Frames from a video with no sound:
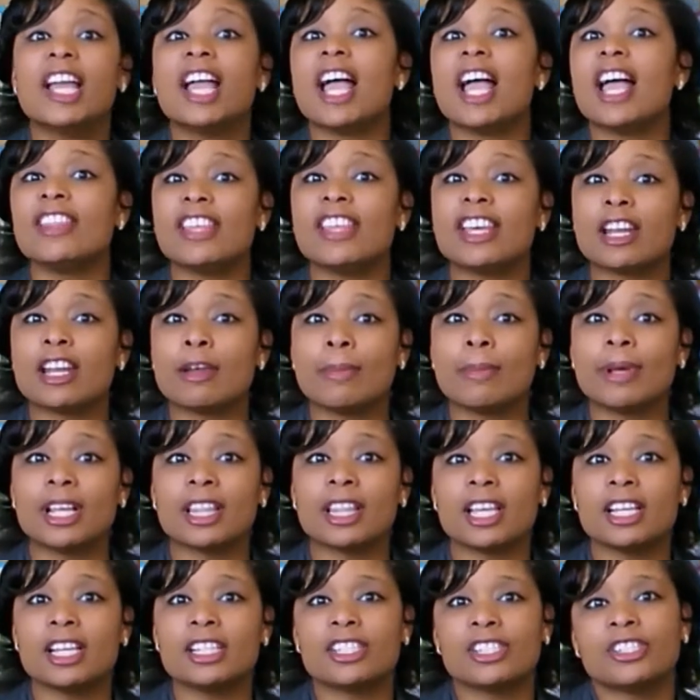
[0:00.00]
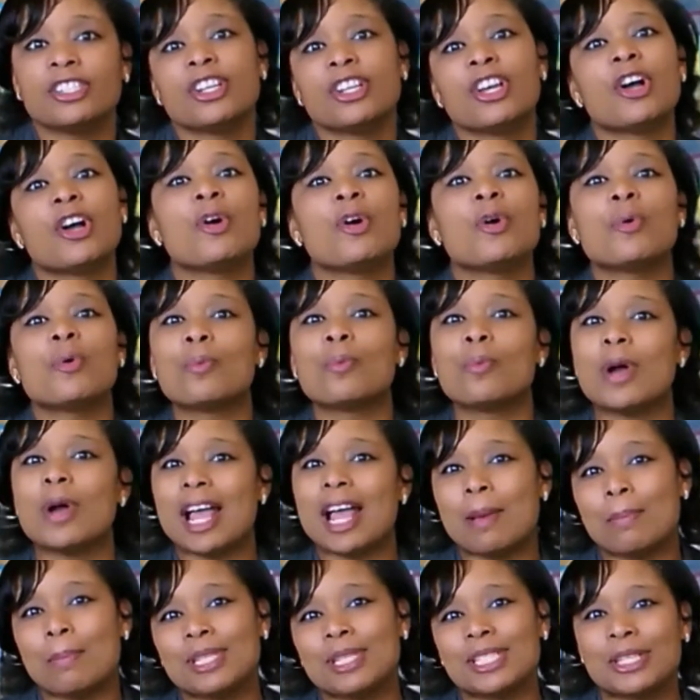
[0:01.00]
And then I'm going to let you know what
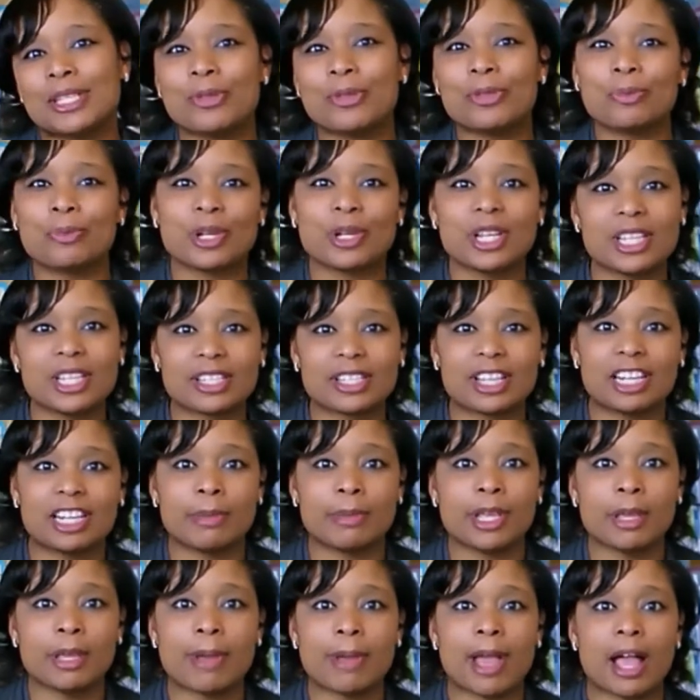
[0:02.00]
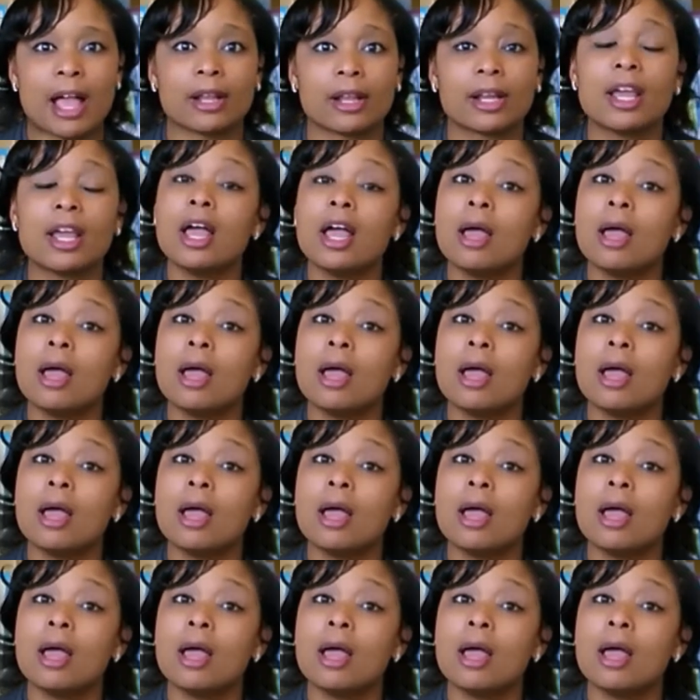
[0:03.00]
episode 3 is going to be about.